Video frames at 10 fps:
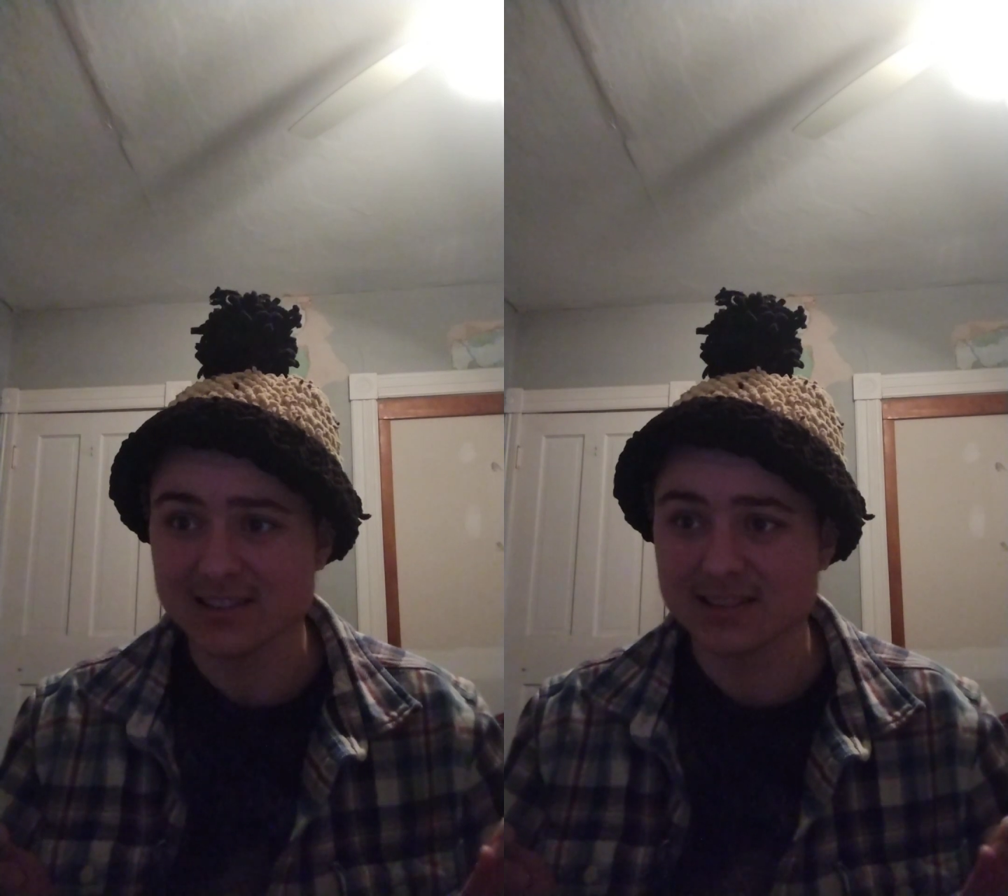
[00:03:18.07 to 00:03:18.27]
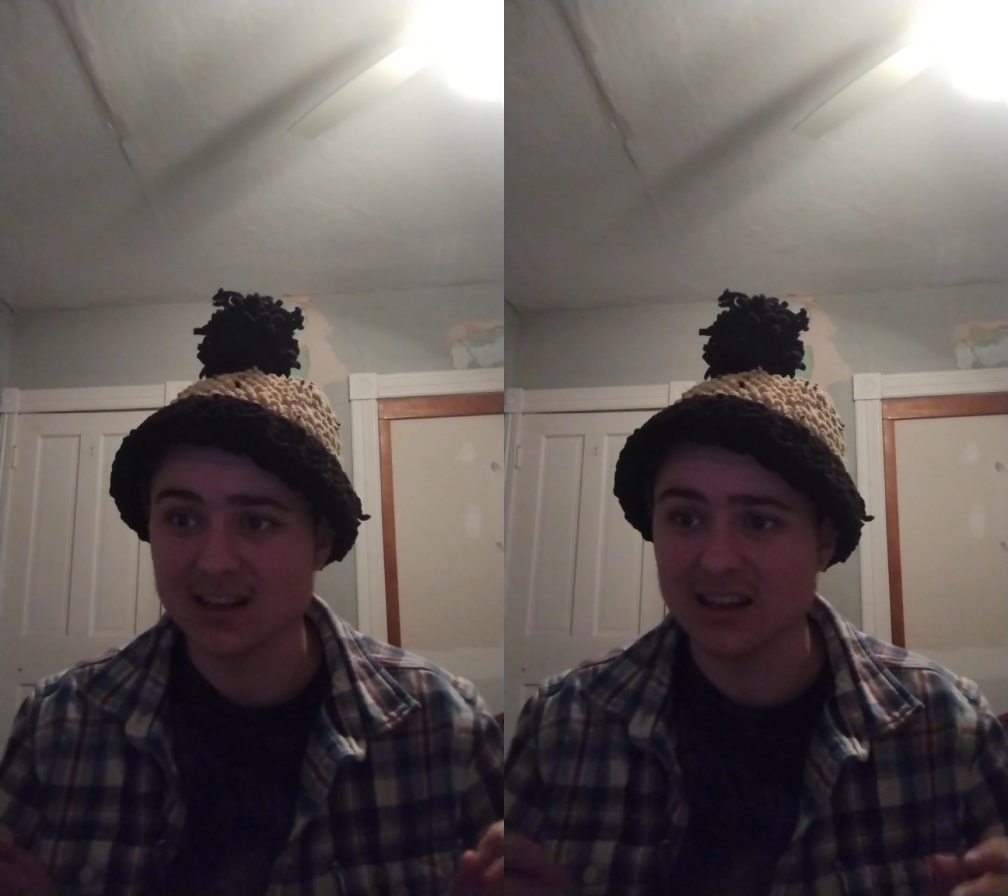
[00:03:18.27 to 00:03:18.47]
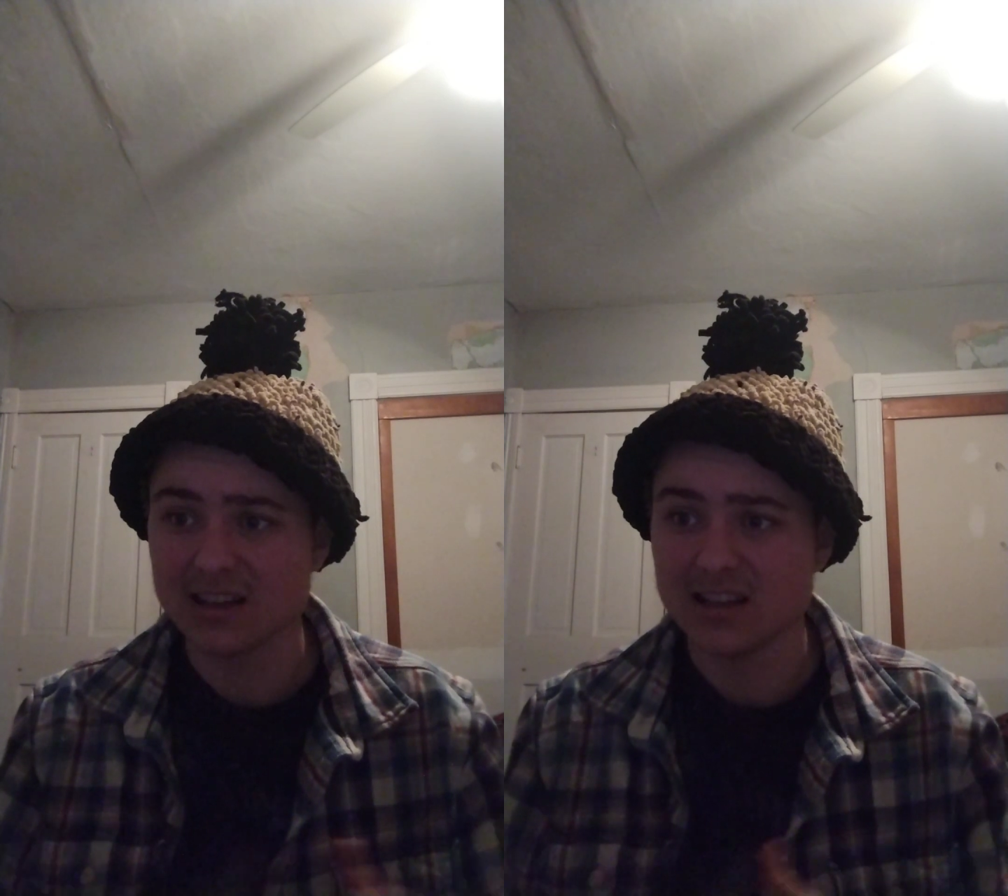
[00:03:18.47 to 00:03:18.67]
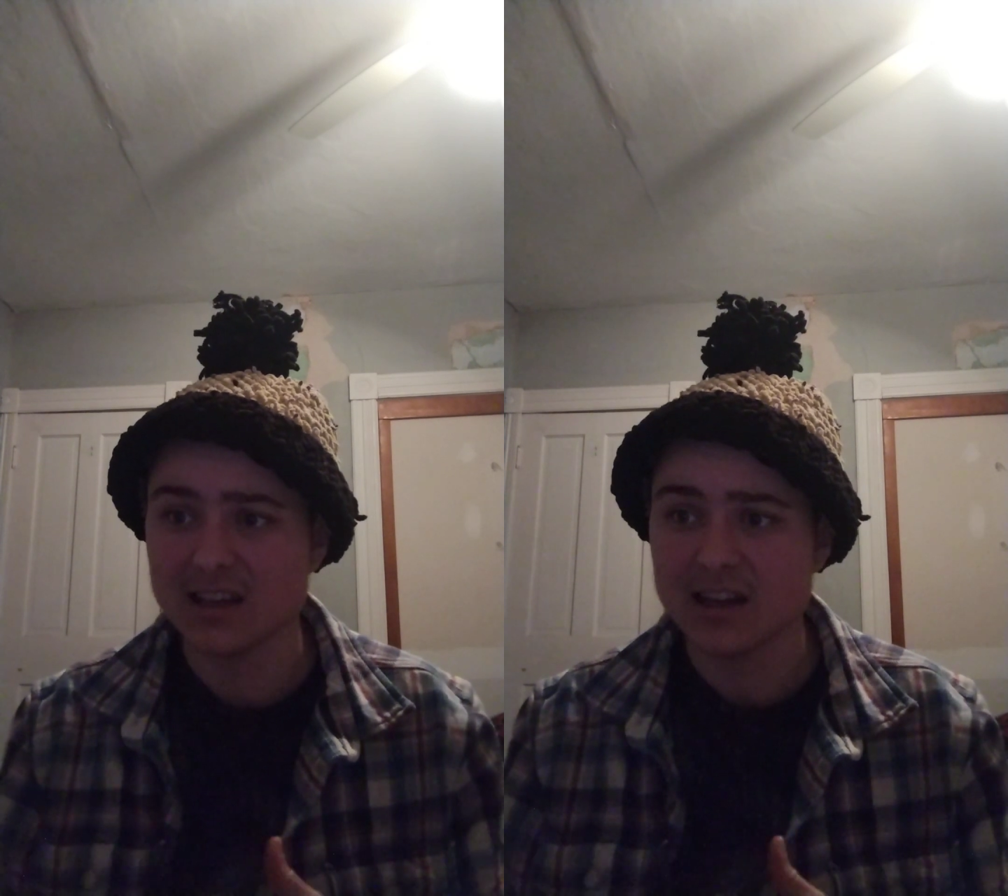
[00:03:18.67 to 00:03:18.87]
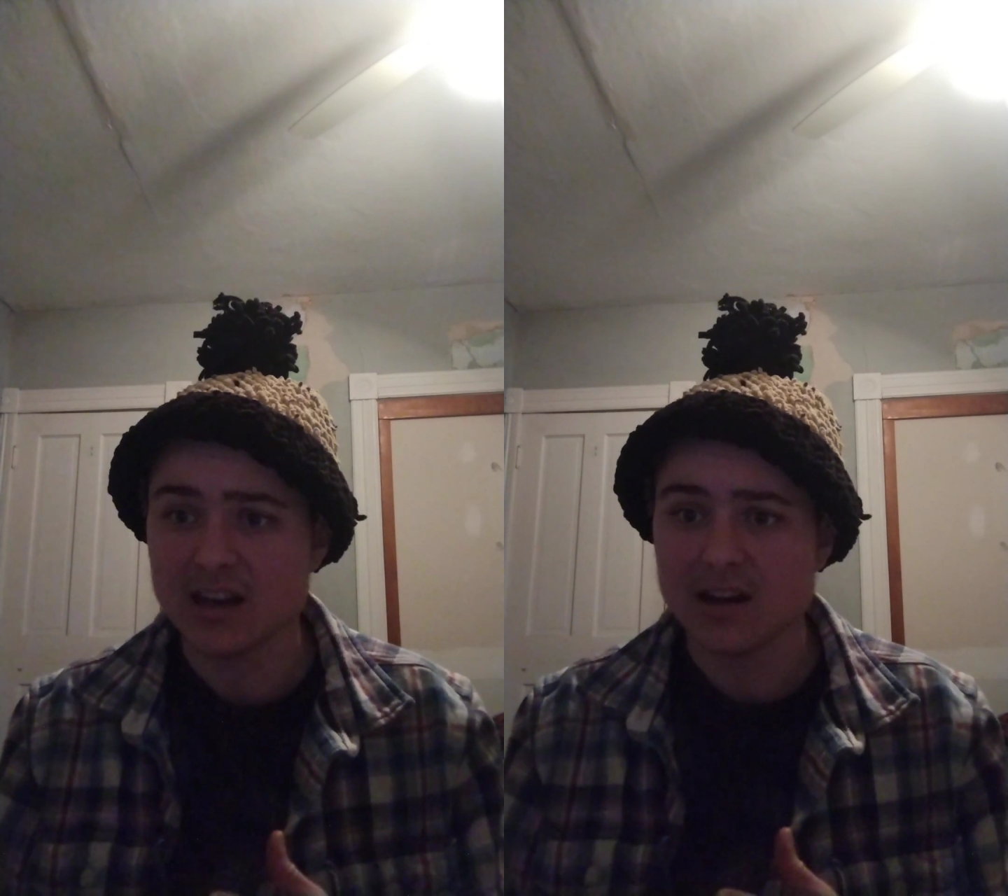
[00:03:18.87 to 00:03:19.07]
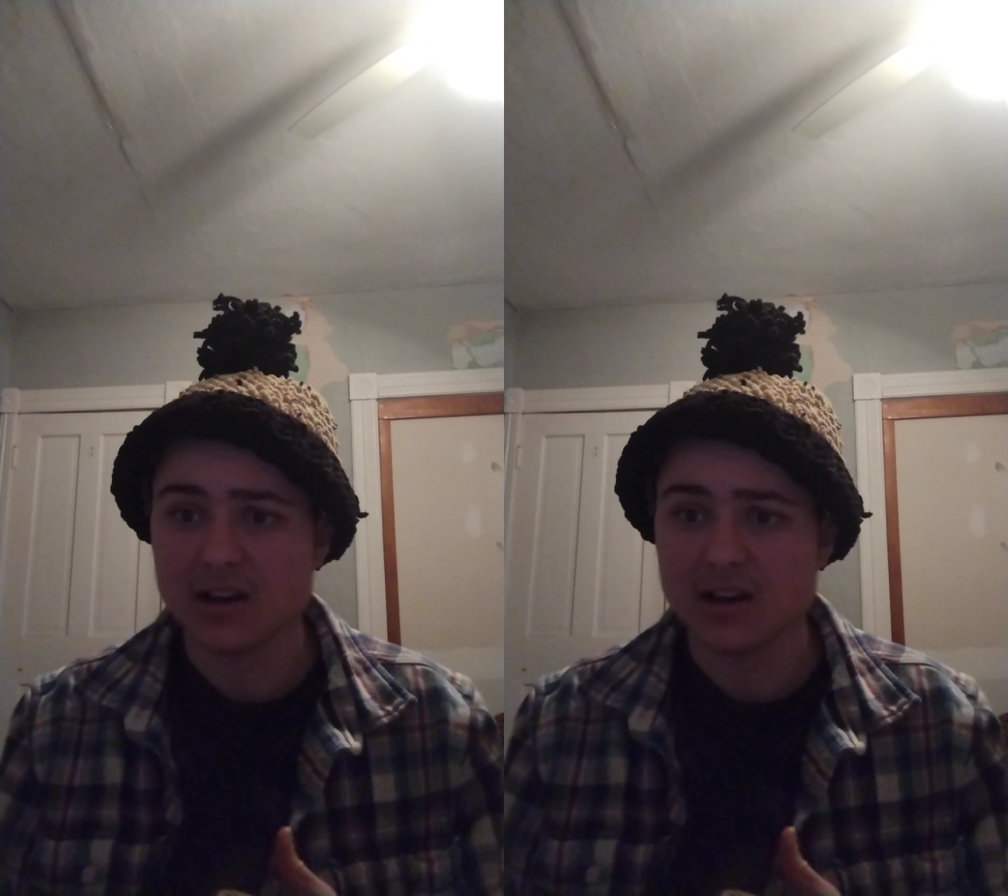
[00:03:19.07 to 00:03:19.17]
society,